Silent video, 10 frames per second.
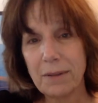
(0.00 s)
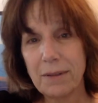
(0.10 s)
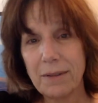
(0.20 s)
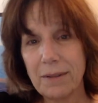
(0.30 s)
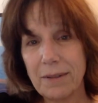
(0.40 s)

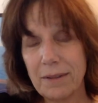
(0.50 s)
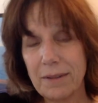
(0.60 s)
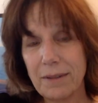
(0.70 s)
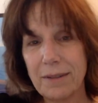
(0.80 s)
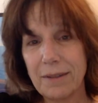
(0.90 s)

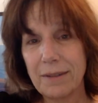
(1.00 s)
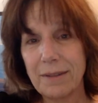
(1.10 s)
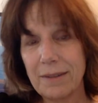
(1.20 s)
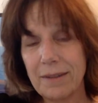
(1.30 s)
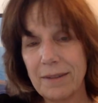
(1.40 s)

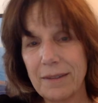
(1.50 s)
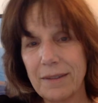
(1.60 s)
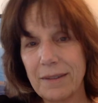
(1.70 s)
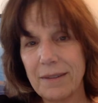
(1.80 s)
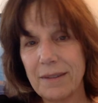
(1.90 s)

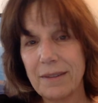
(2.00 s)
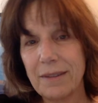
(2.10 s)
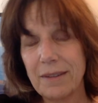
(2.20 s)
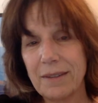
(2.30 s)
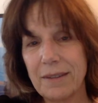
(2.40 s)

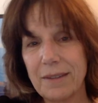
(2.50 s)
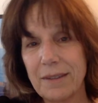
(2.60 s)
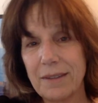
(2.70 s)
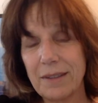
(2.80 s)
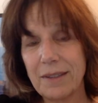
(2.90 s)

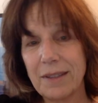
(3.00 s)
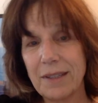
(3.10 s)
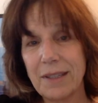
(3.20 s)
Nobody speaks.